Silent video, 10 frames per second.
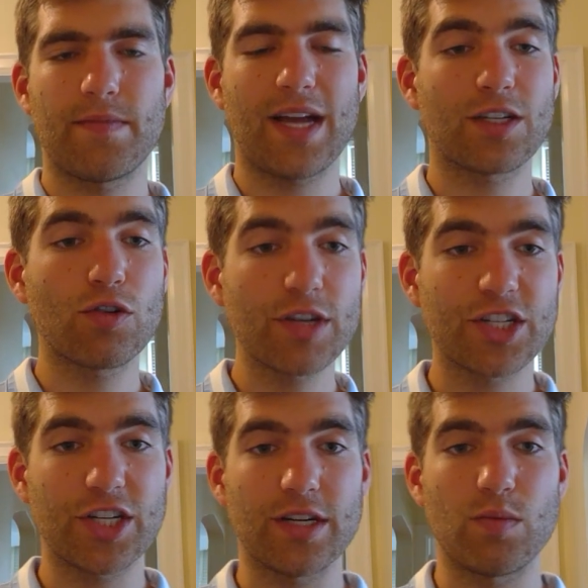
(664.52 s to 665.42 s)
As a
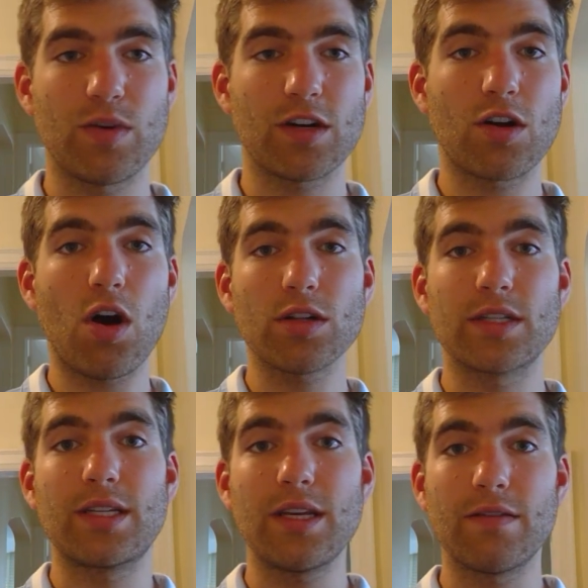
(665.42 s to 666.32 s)
Christian, we are called
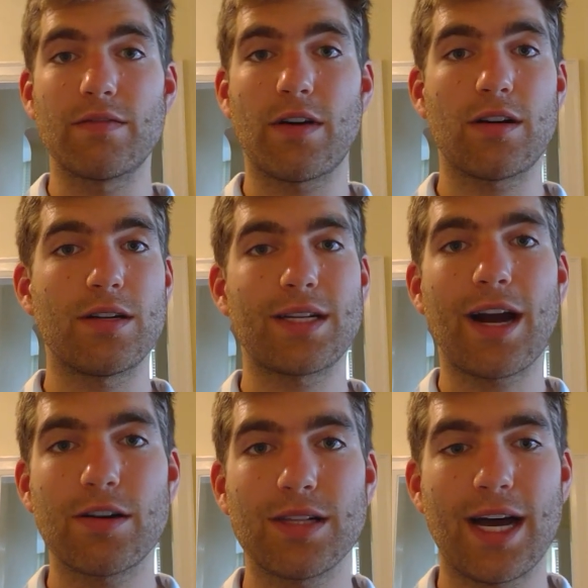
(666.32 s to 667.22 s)
to give our
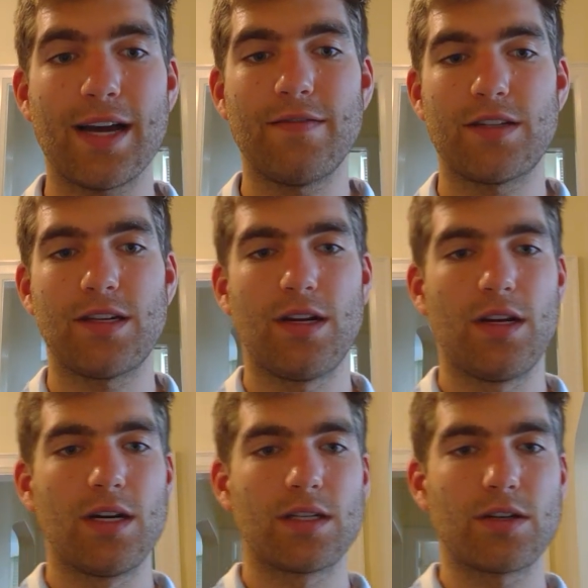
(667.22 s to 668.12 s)
entire lives
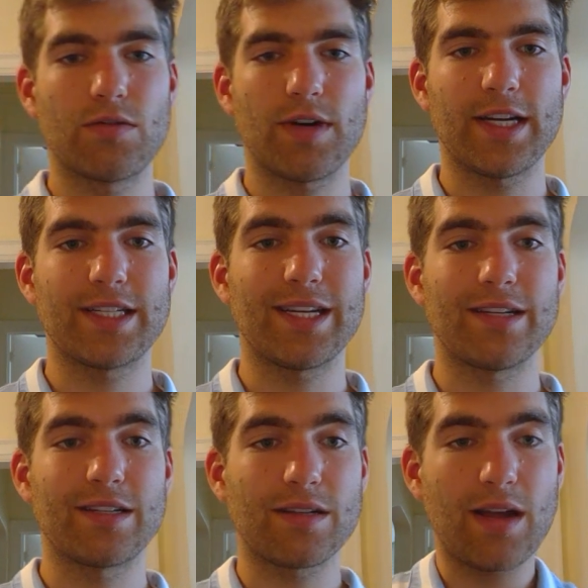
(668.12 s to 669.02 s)
to Christ
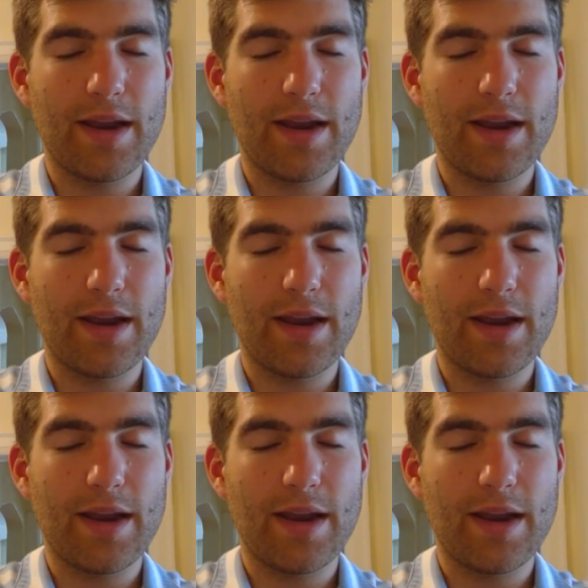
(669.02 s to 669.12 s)
and